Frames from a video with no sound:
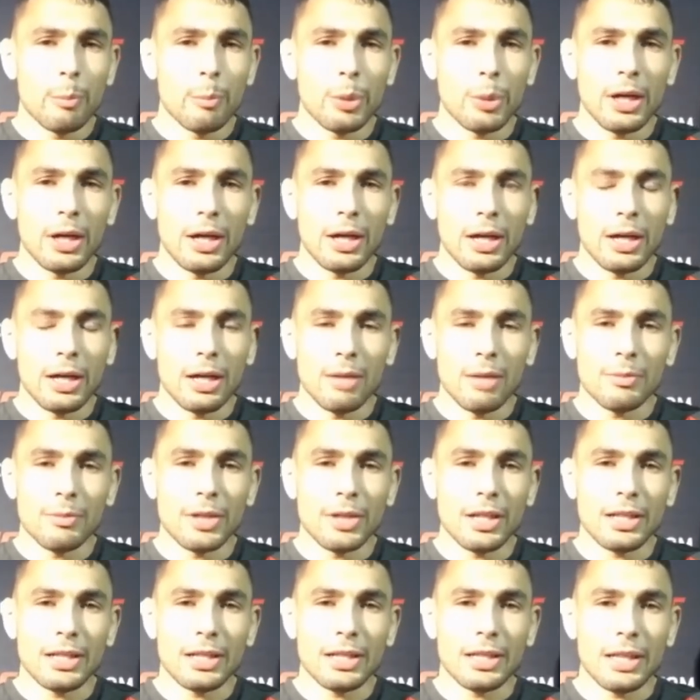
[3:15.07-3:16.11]
The, um,
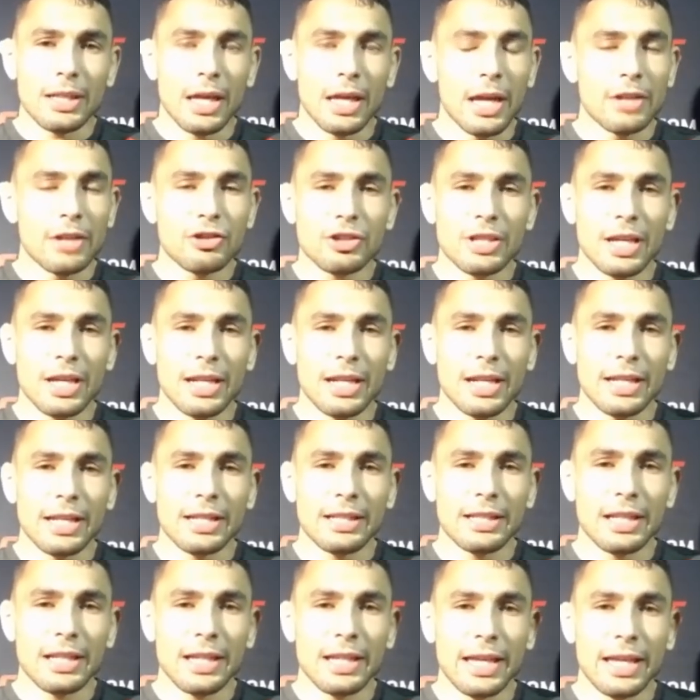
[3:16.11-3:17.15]
the it just kind of
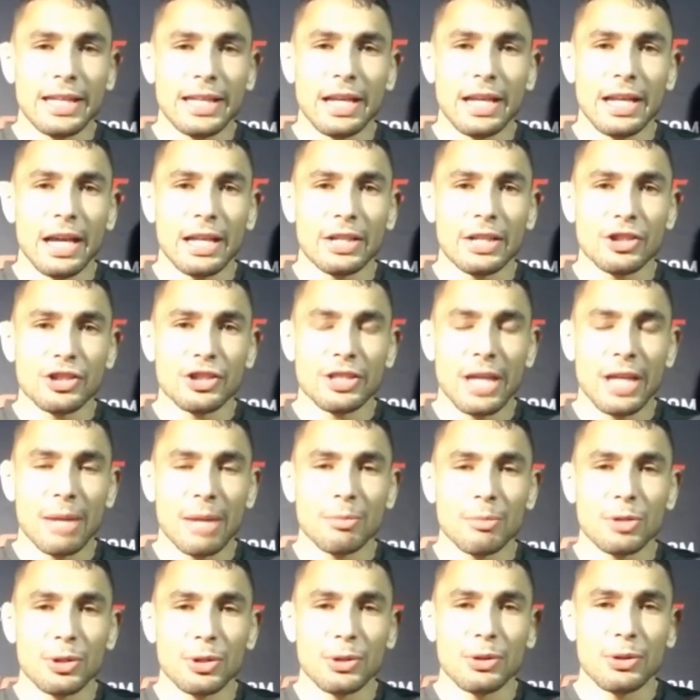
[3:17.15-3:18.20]
the leg kick kind of just
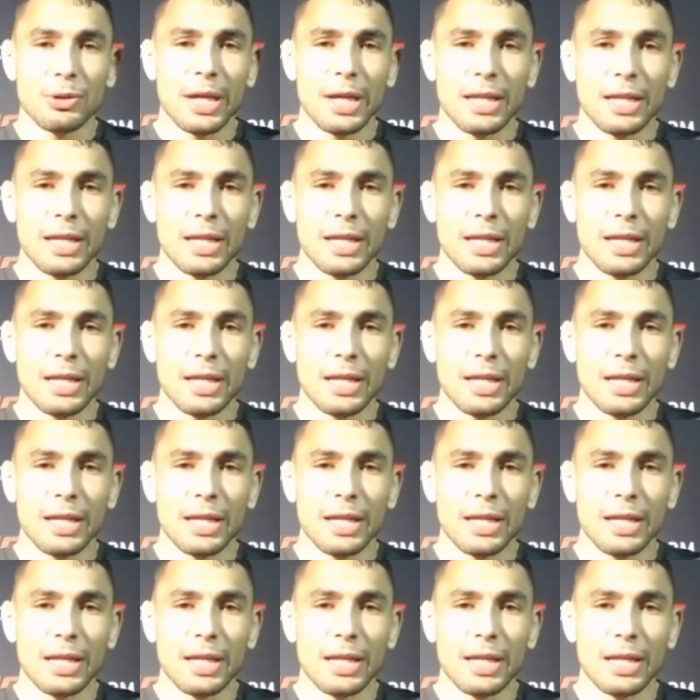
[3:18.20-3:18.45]
came through,